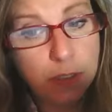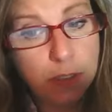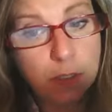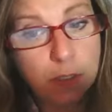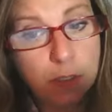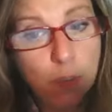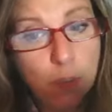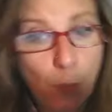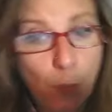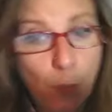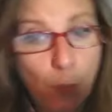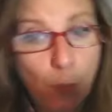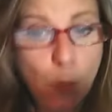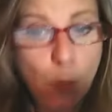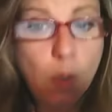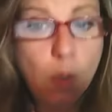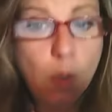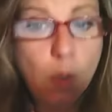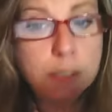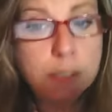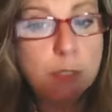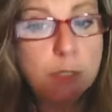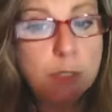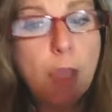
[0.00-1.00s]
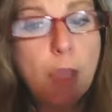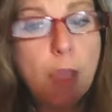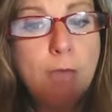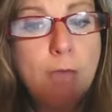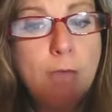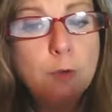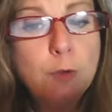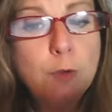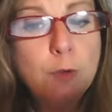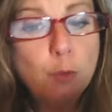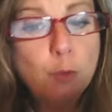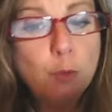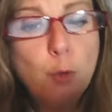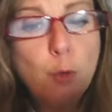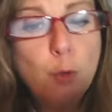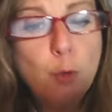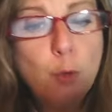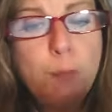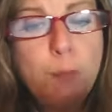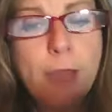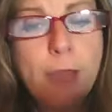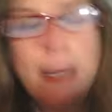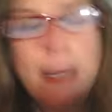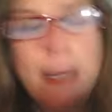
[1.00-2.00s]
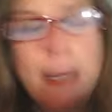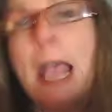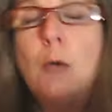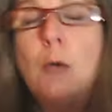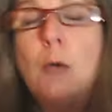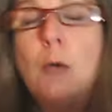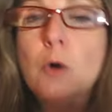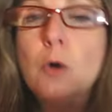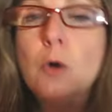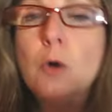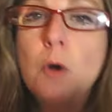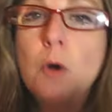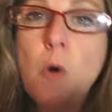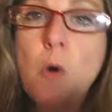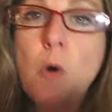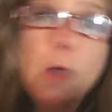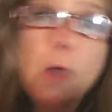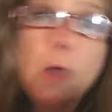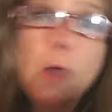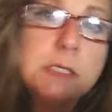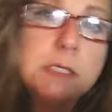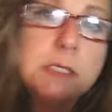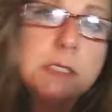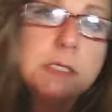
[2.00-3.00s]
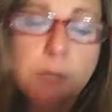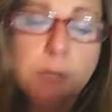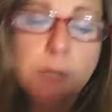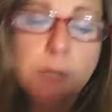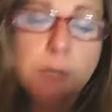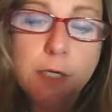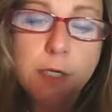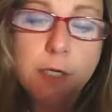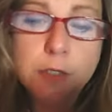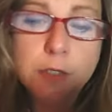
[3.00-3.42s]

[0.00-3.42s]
we also have a group that our awesome leader,